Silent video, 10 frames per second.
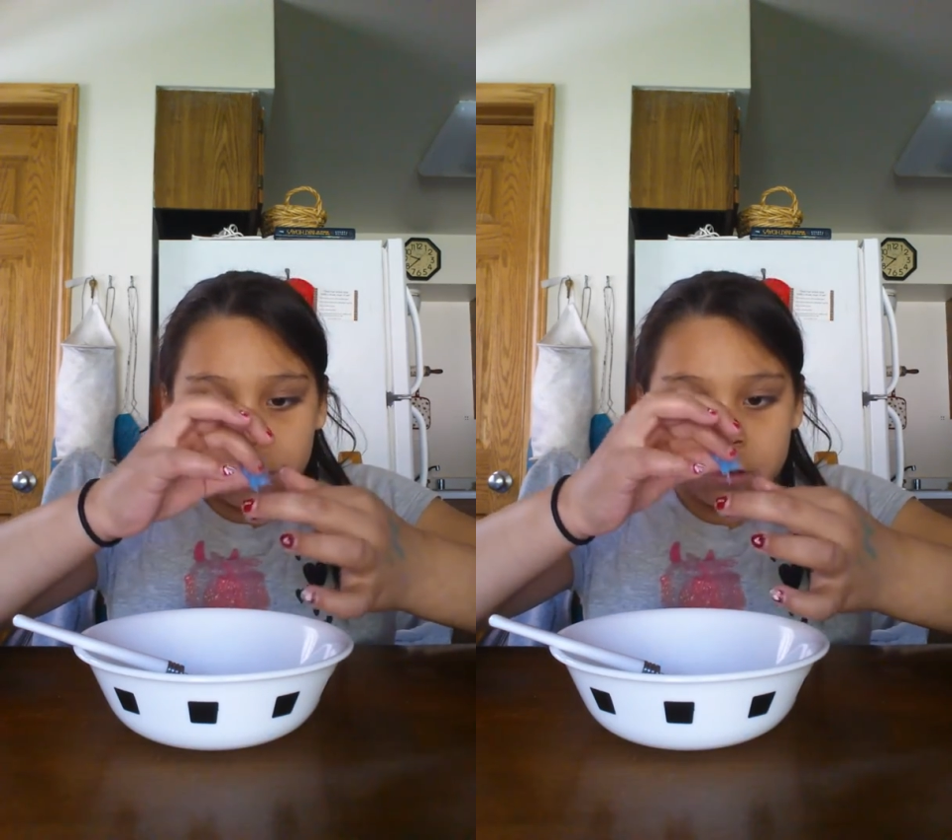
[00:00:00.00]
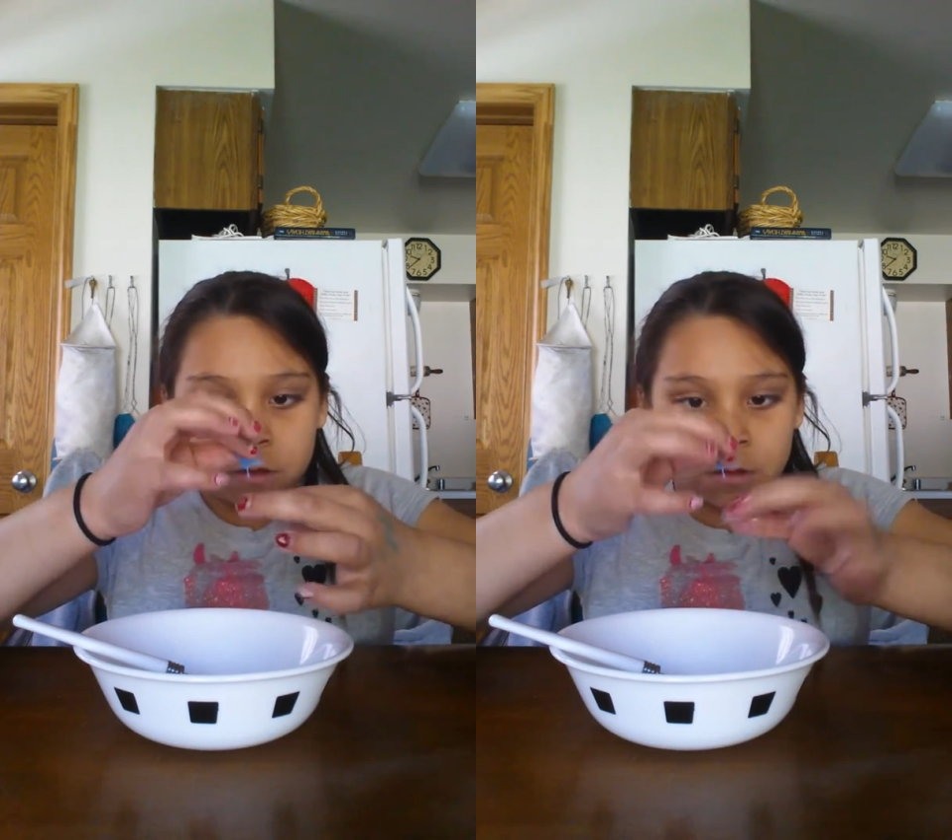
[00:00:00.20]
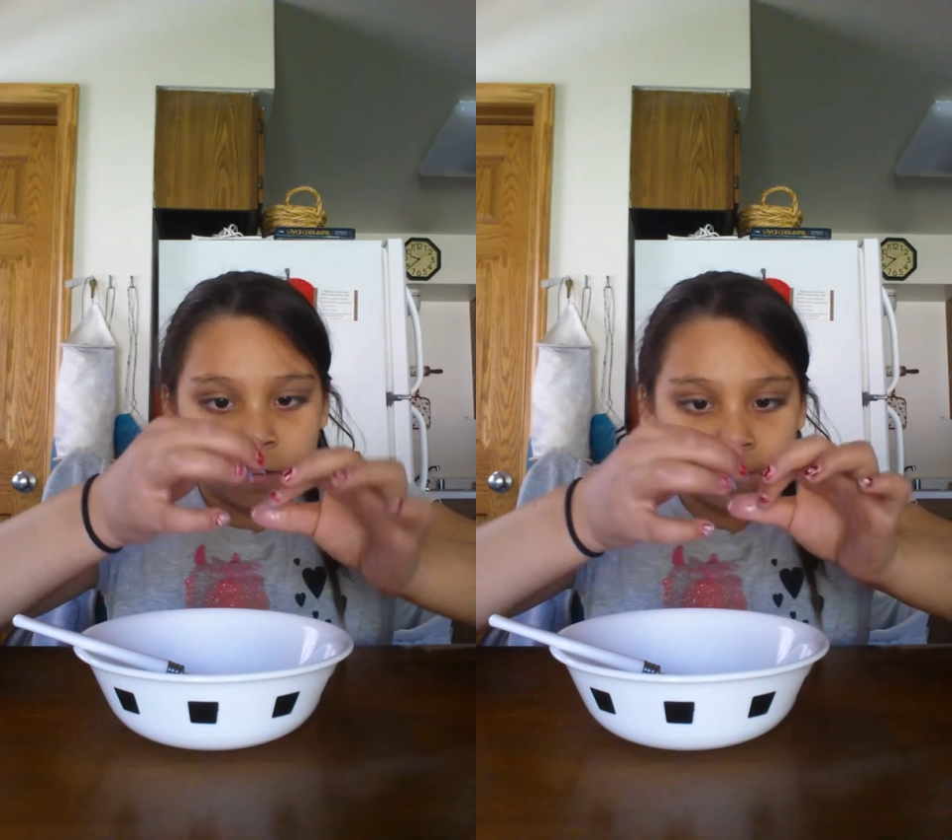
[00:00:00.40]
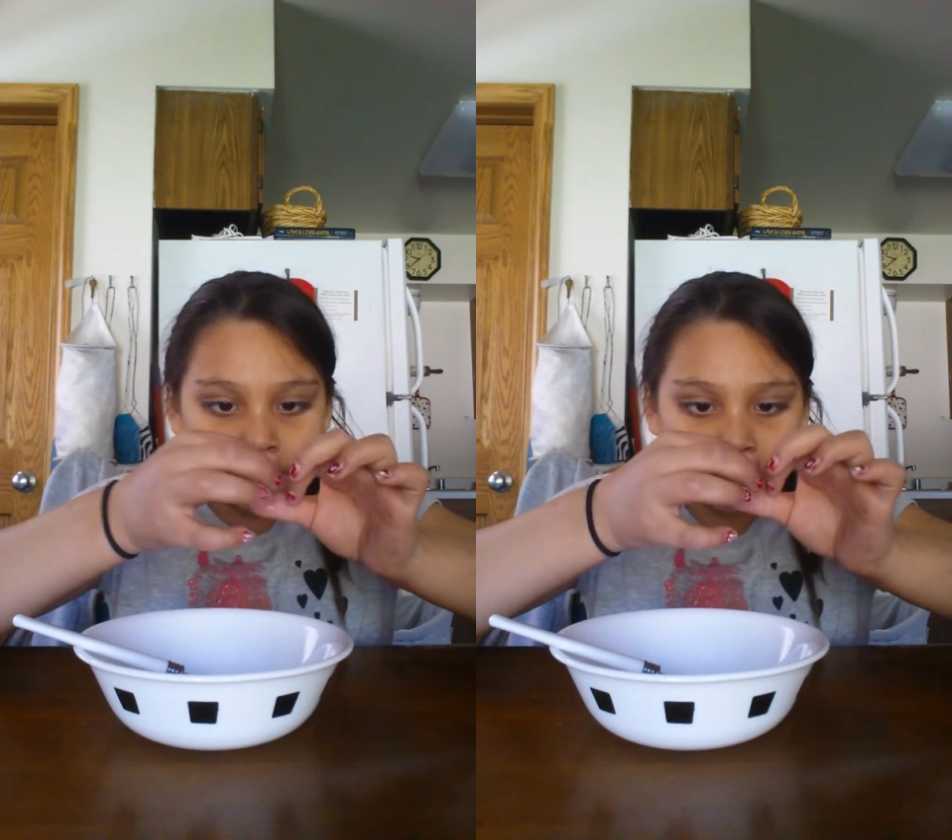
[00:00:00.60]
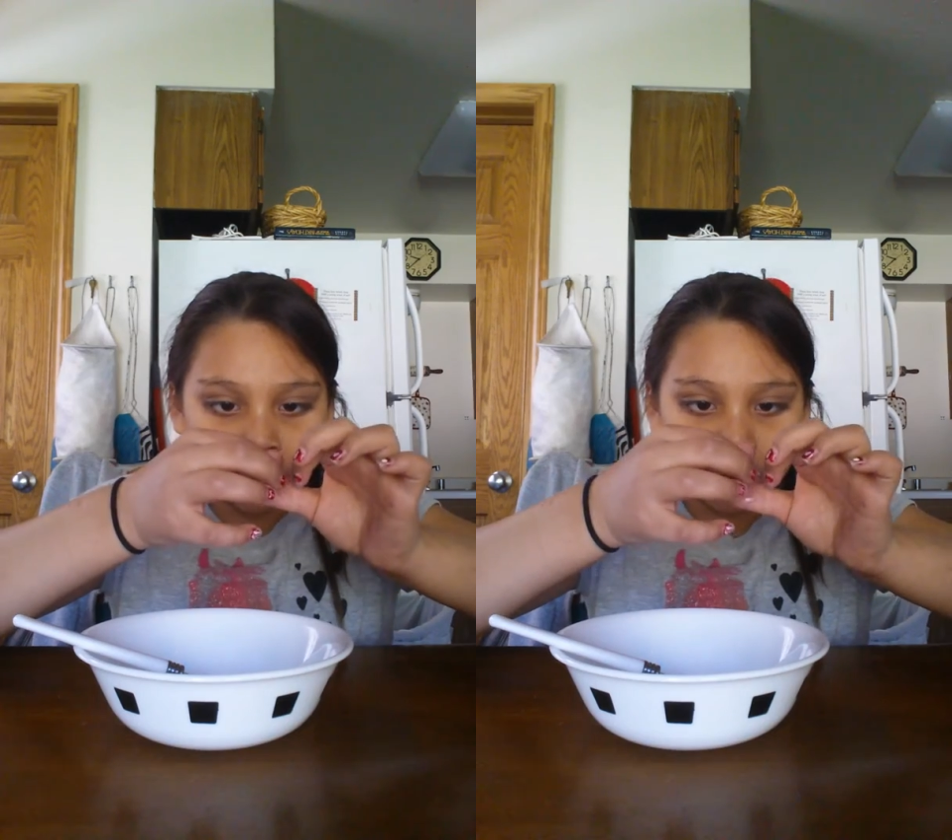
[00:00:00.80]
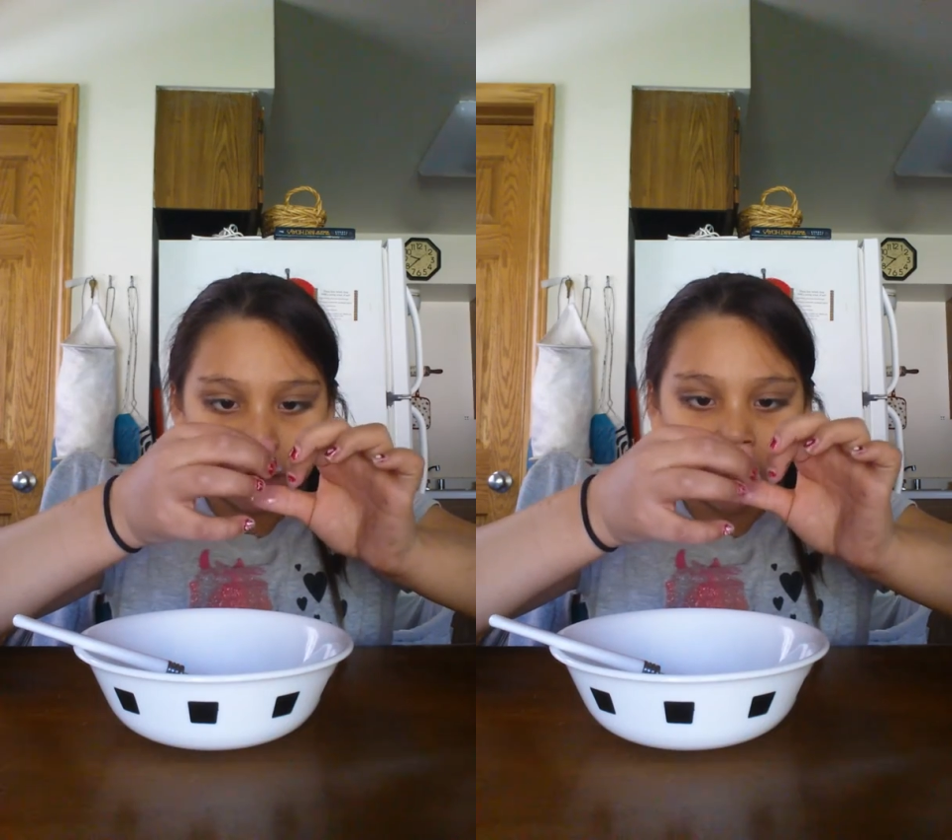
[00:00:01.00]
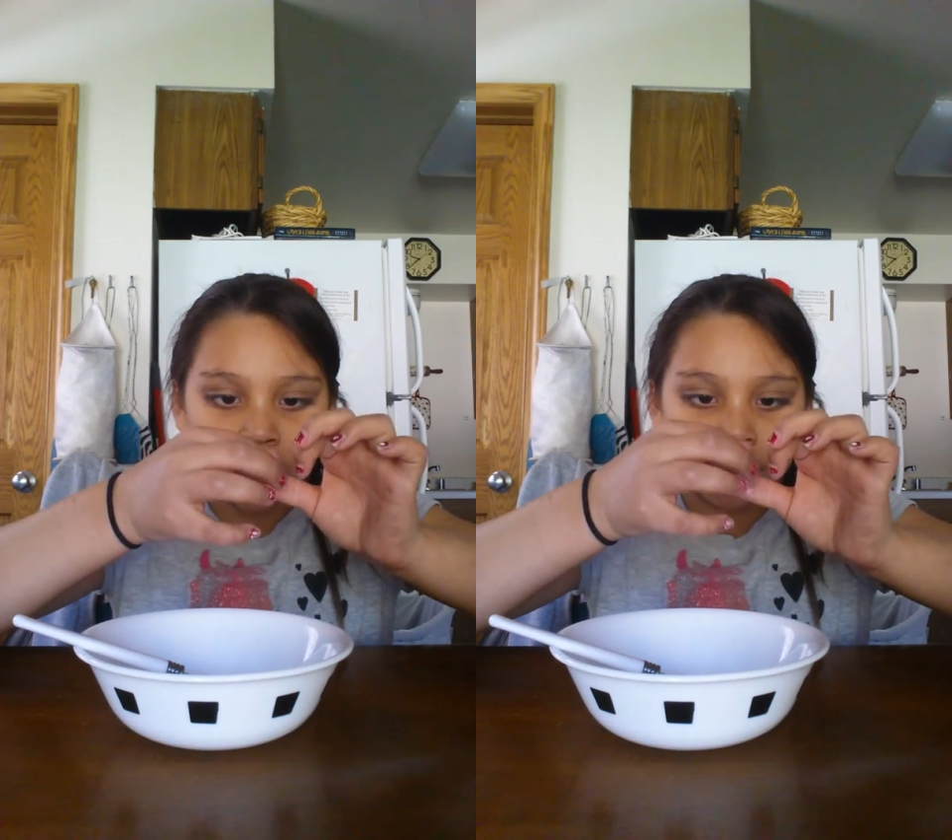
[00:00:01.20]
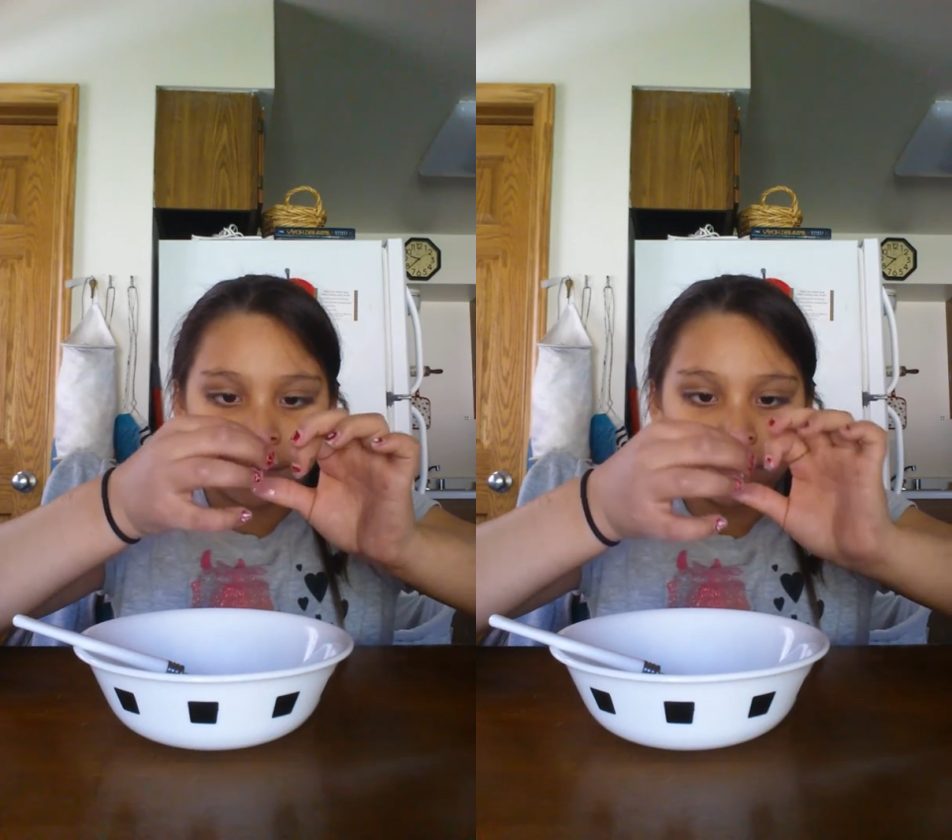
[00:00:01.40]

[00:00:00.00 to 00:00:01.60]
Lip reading: So yeah,